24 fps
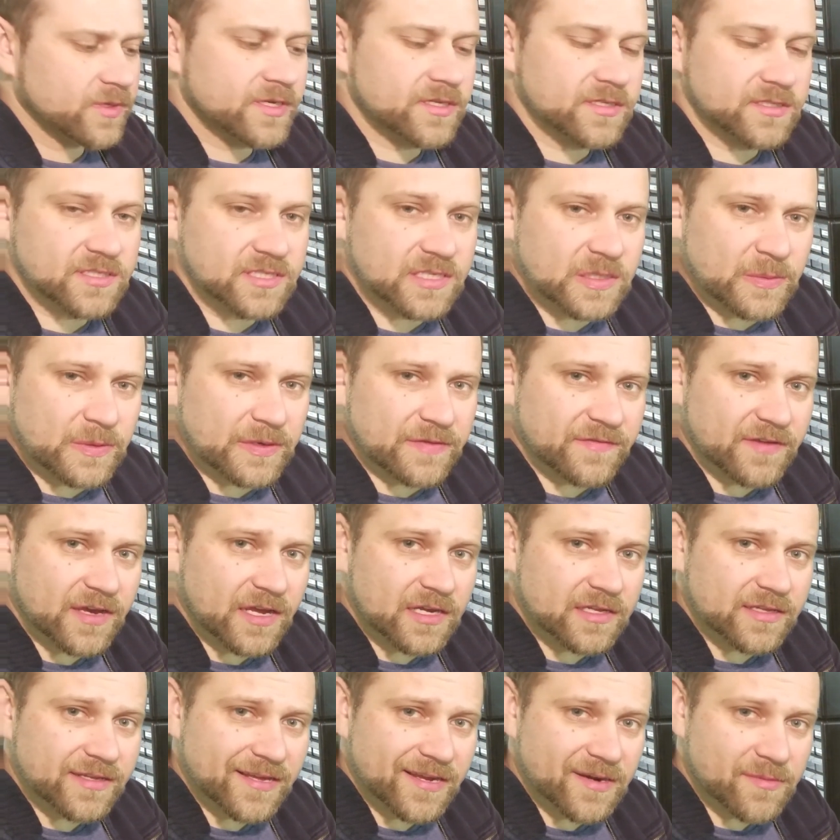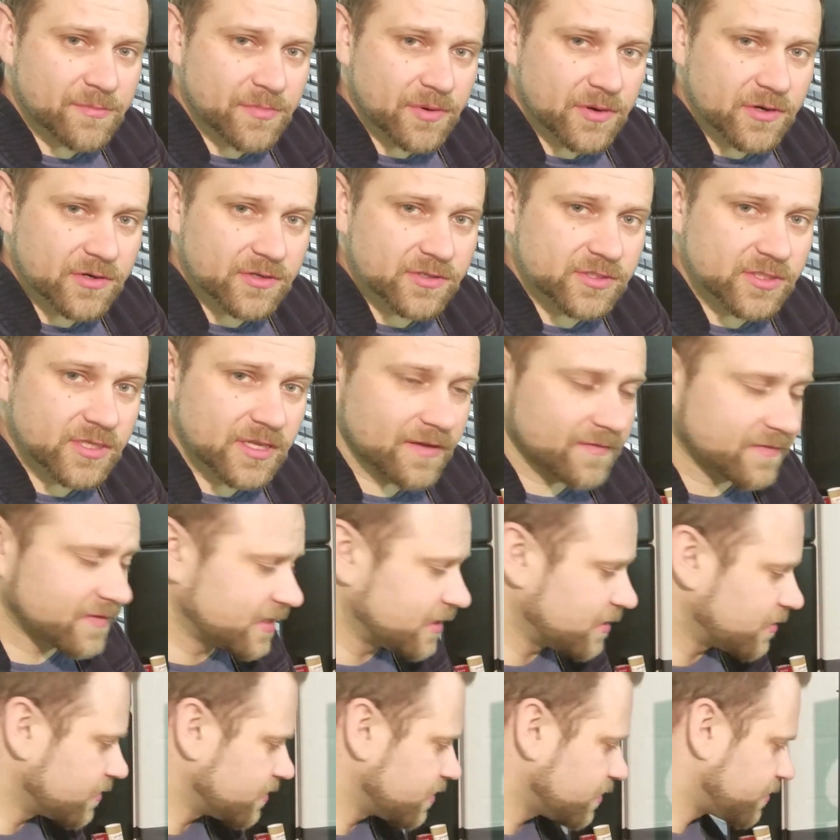can see we've got a lot of burrs left
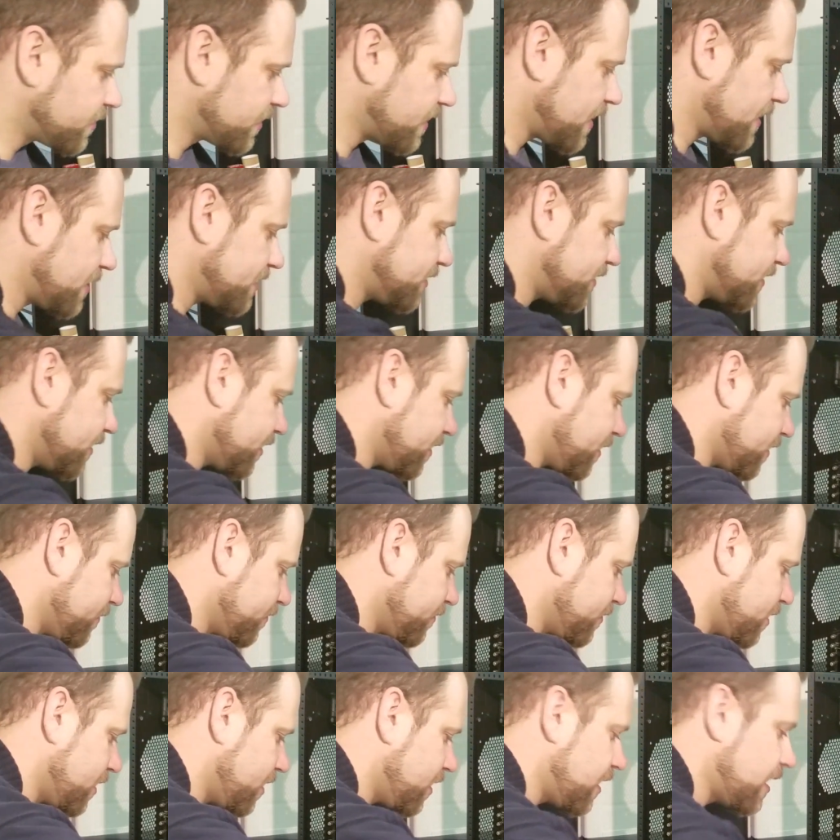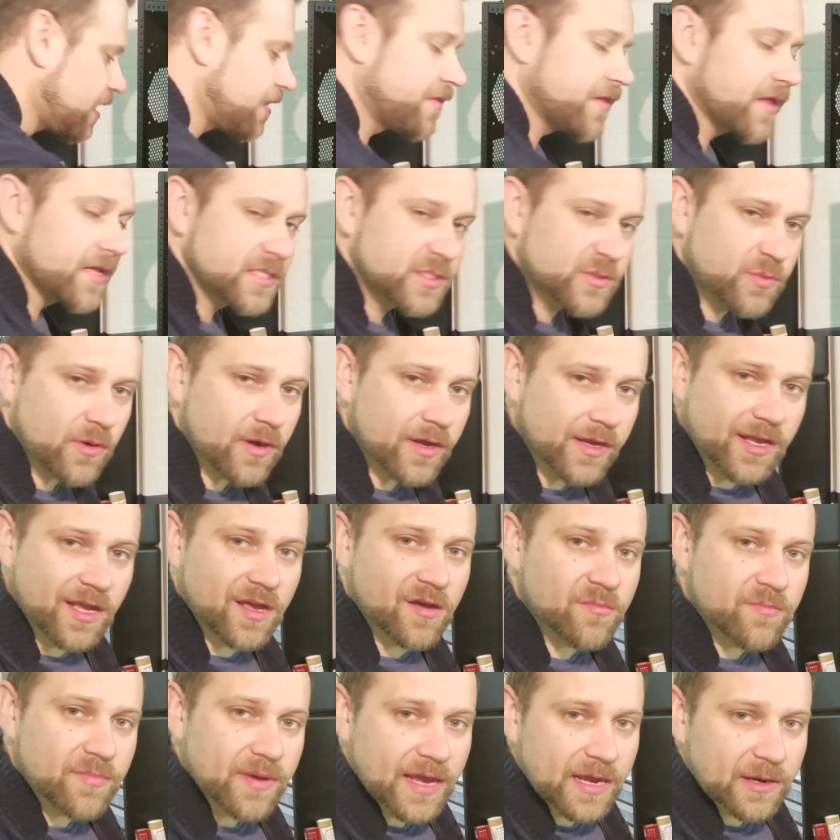here on the plastic, and that's where I
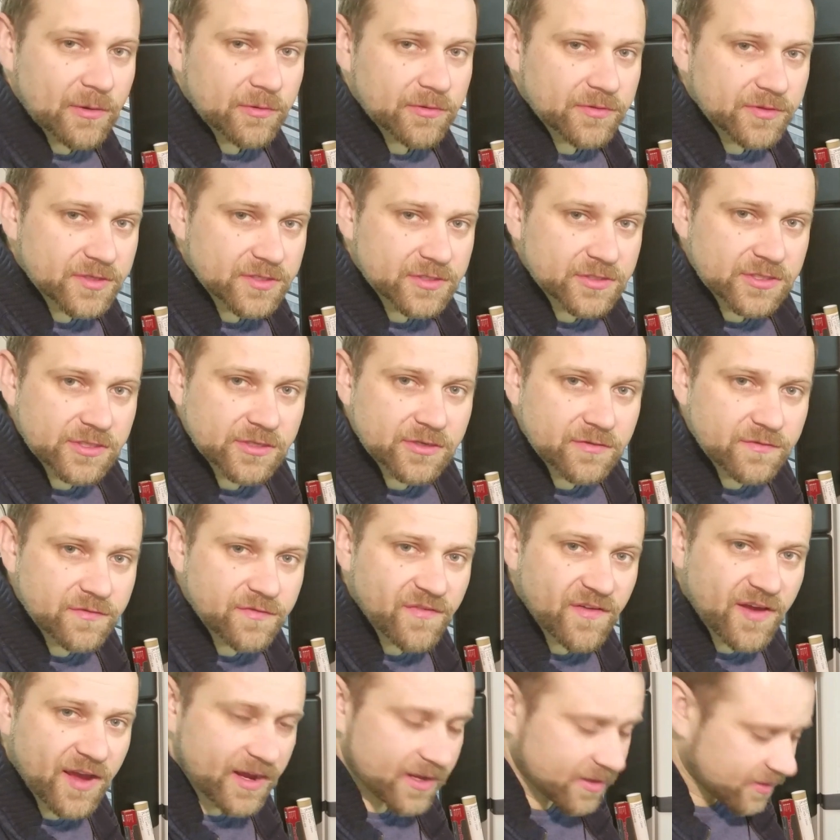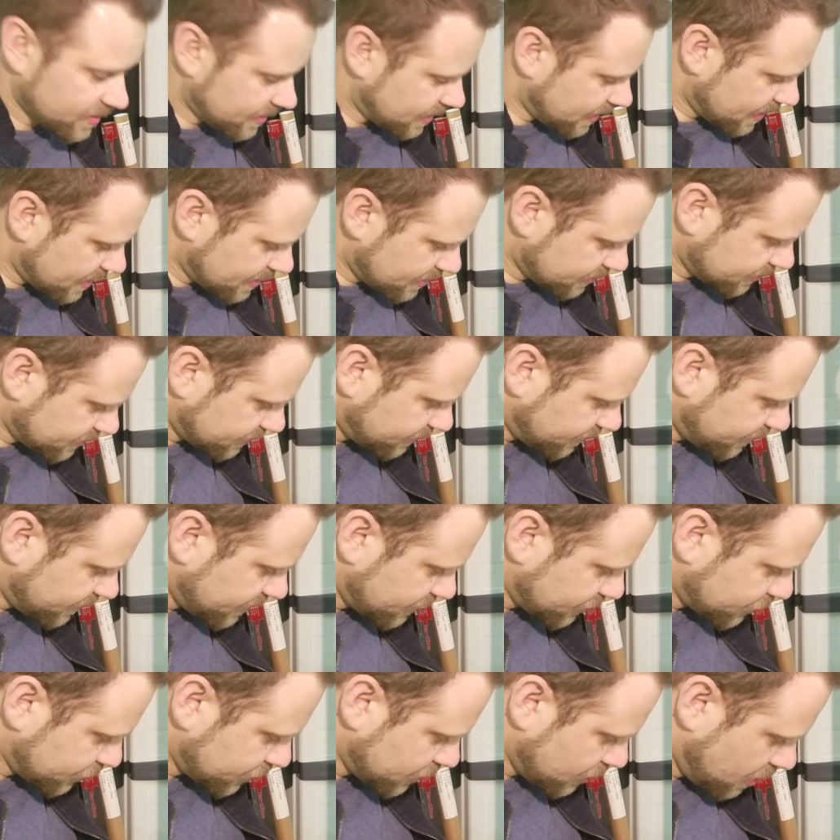come back with this little file and kind of just
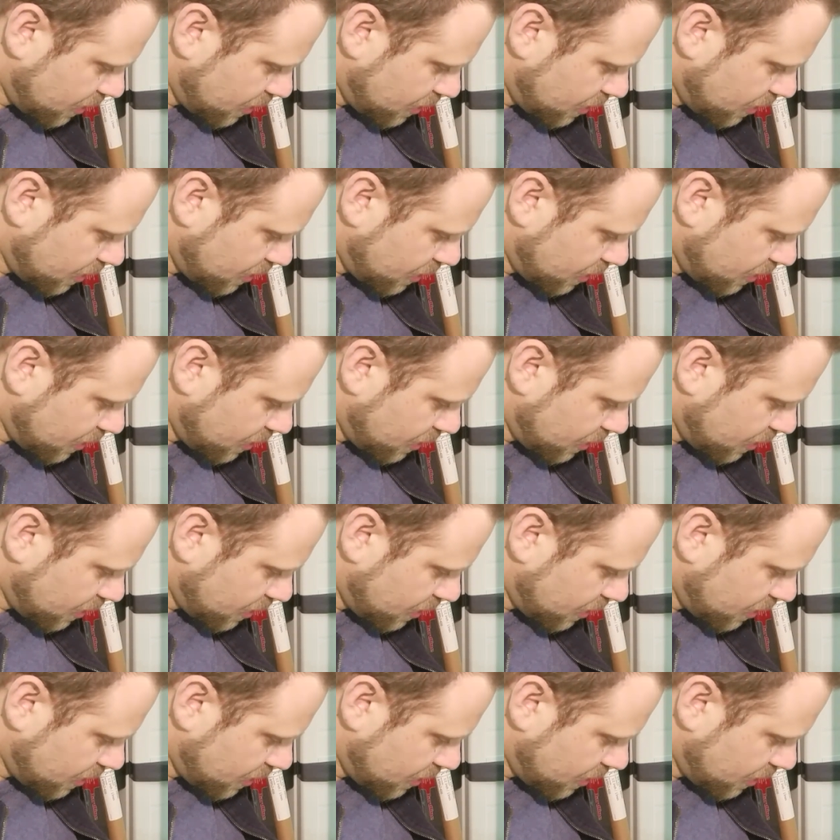finish it